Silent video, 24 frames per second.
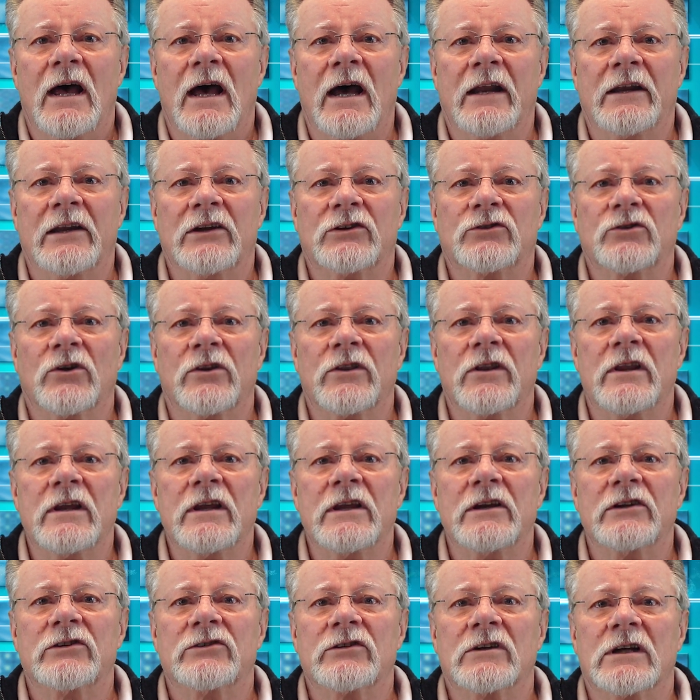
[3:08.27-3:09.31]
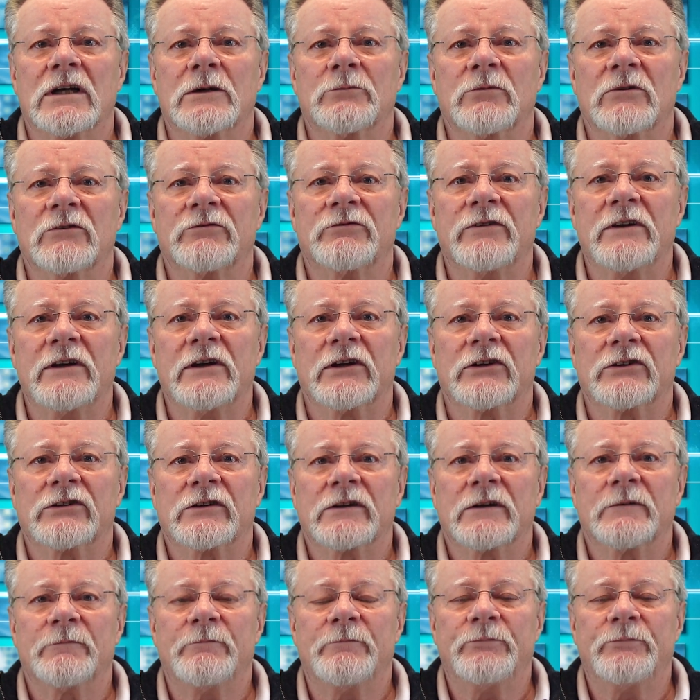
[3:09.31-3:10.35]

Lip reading: and it's on these that I will finish.